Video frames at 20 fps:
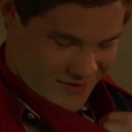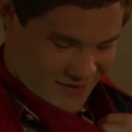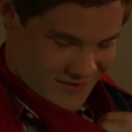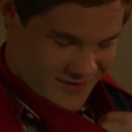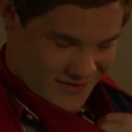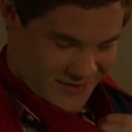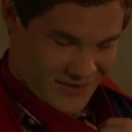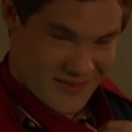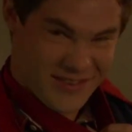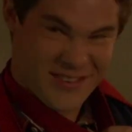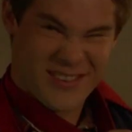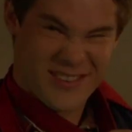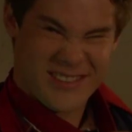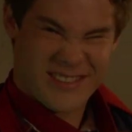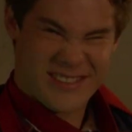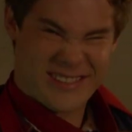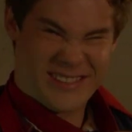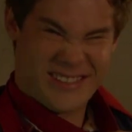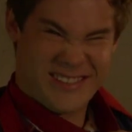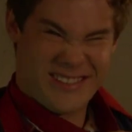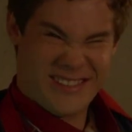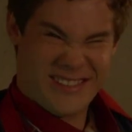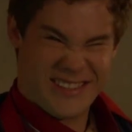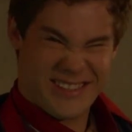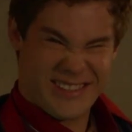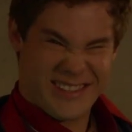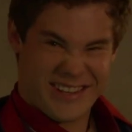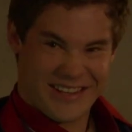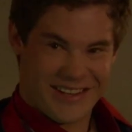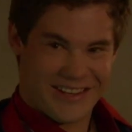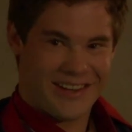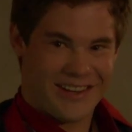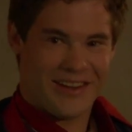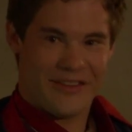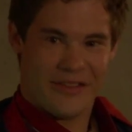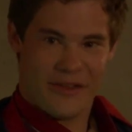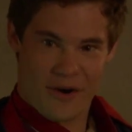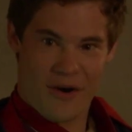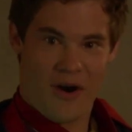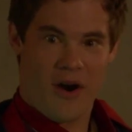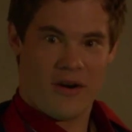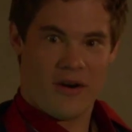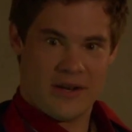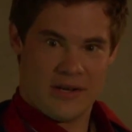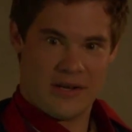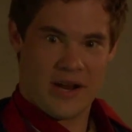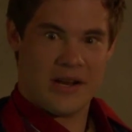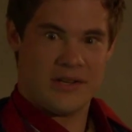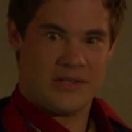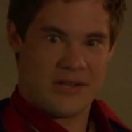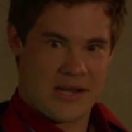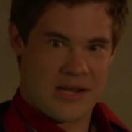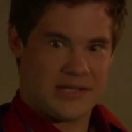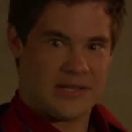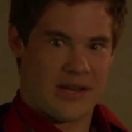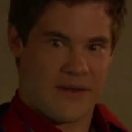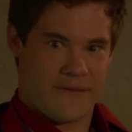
Oh. Ugh. They're hard to digest,